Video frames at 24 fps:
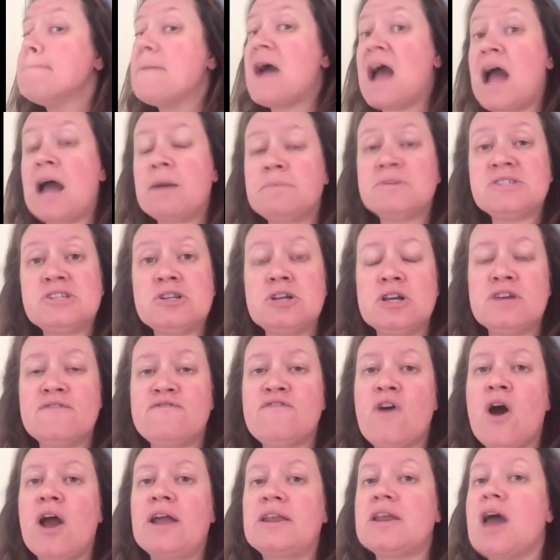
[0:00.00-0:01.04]
Absolutely
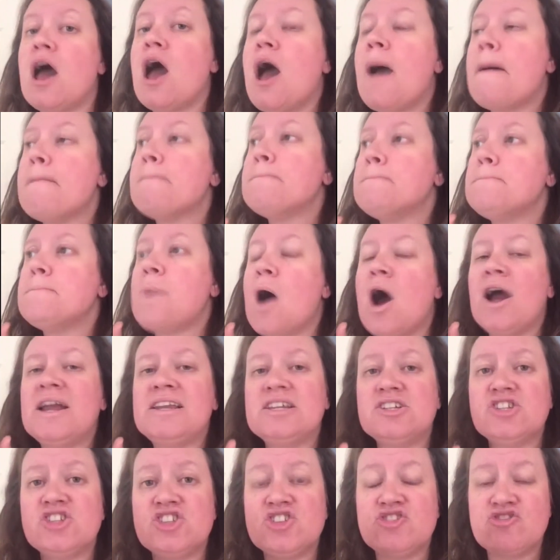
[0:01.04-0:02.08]
fine. Pine
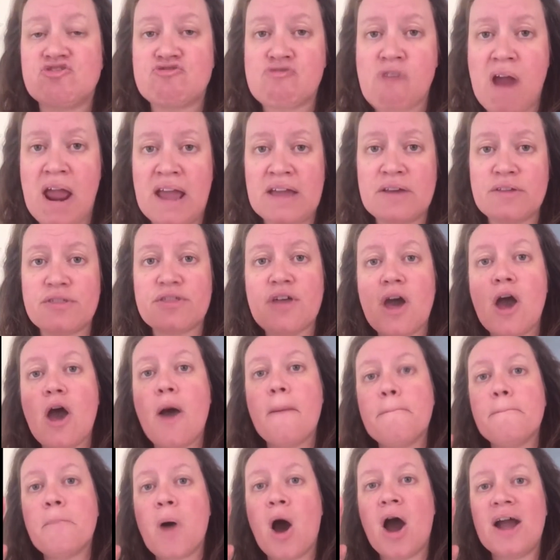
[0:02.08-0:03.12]
is strength.
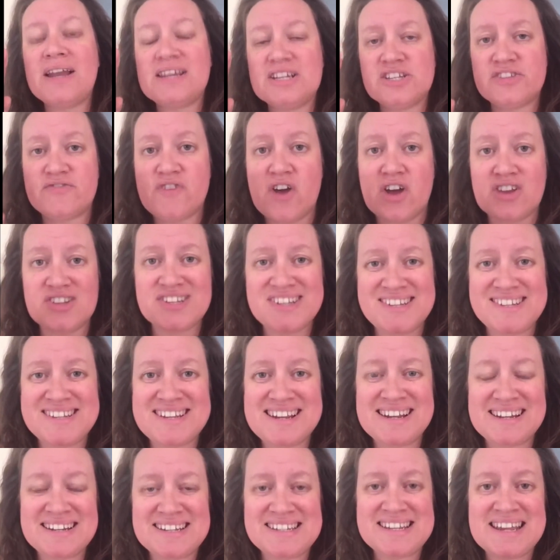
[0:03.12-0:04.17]
Pine is
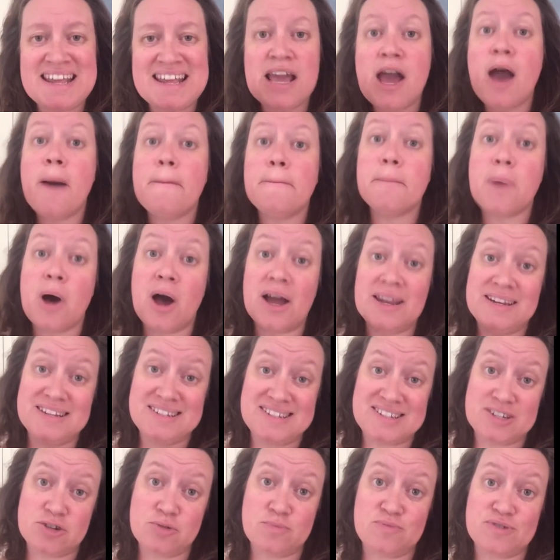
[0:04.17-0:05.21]
versatility. Pine is
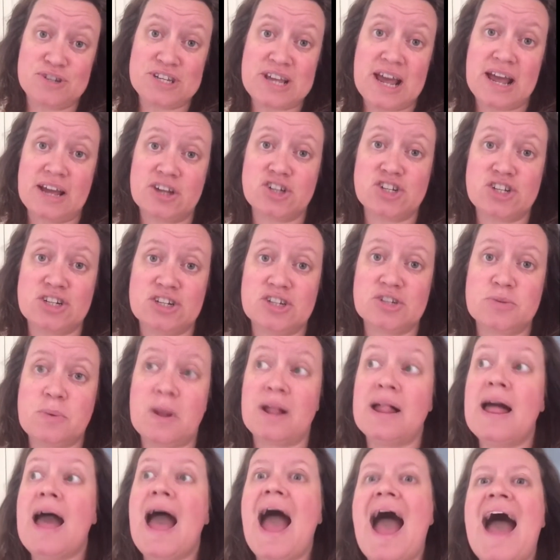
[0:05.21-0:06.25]
still protection as
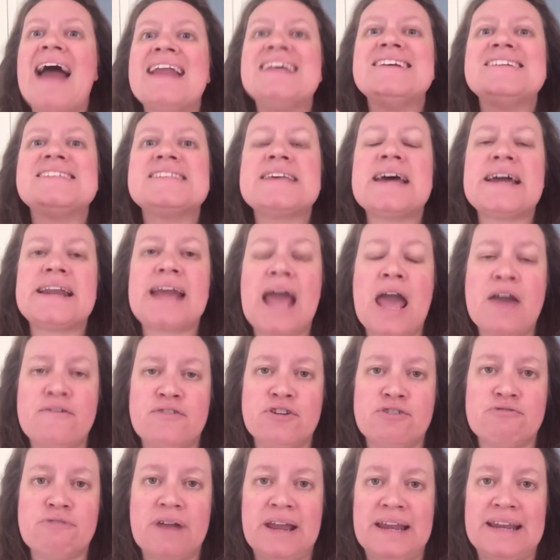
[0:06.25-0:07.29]
well. And it's that
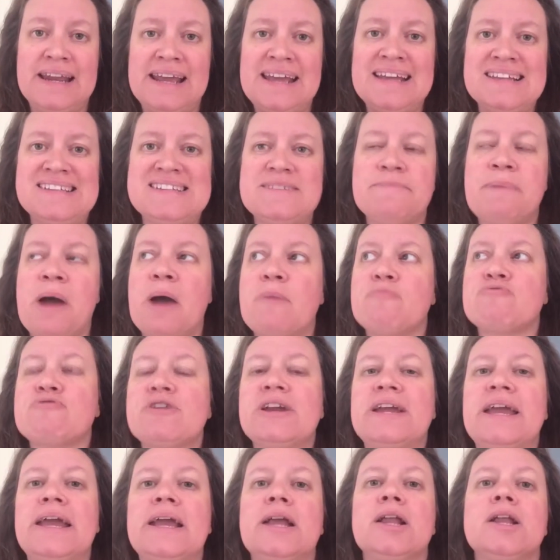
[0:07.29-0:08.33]
evergreen. It's about
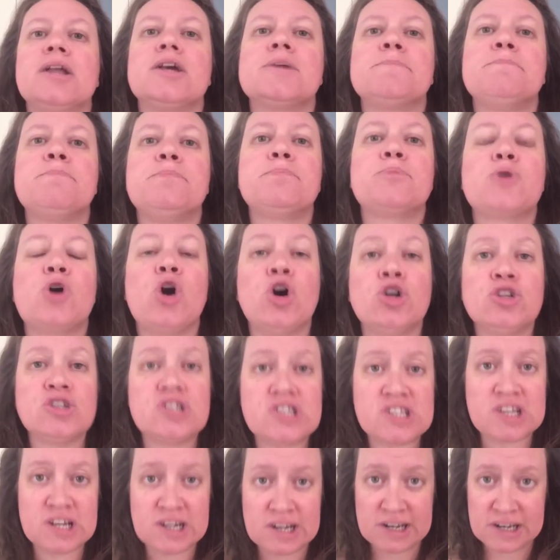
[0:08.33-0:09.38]
bringing
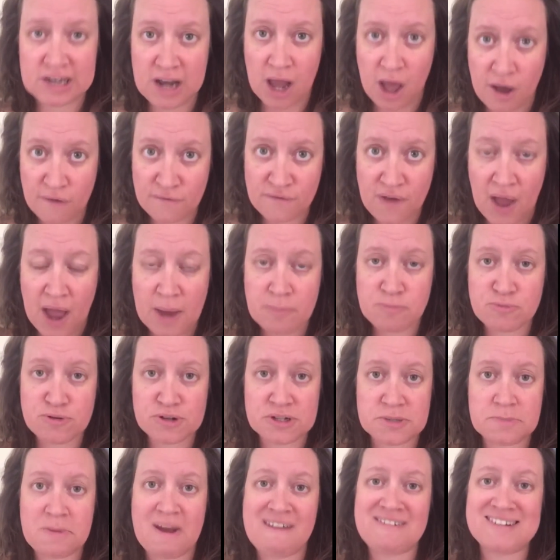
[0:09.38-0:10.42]
constant love and
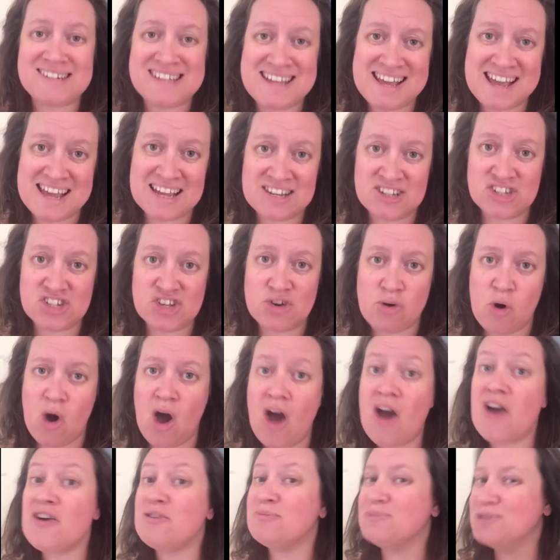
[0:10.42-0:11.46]
prosperity into your
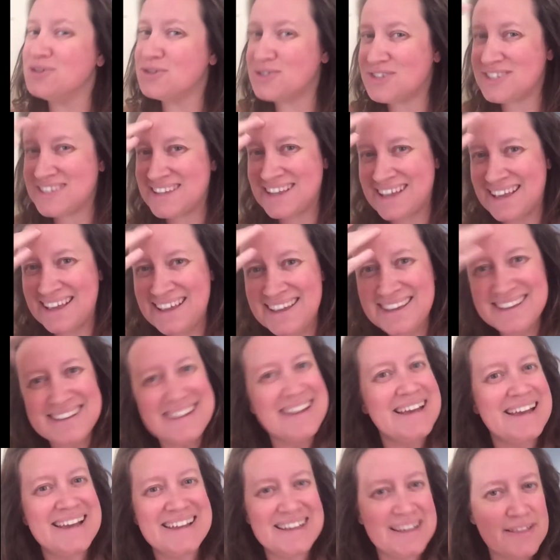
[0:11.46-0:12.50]
home, you see.
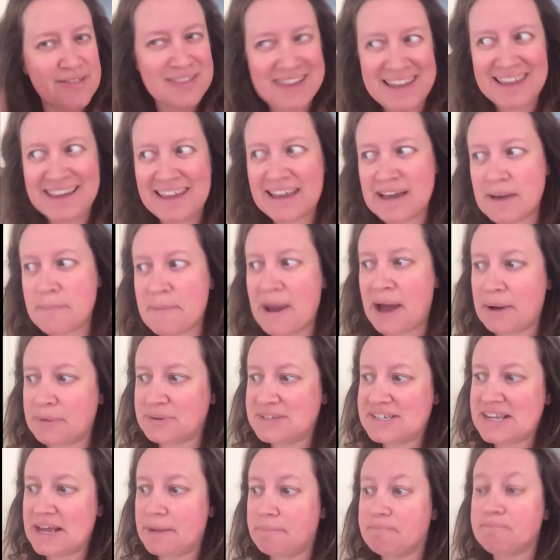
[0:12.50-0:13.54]
Thinking
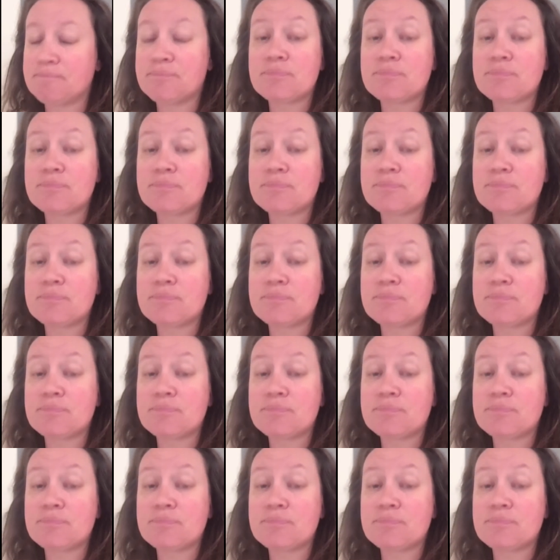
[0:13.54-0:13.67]
about it.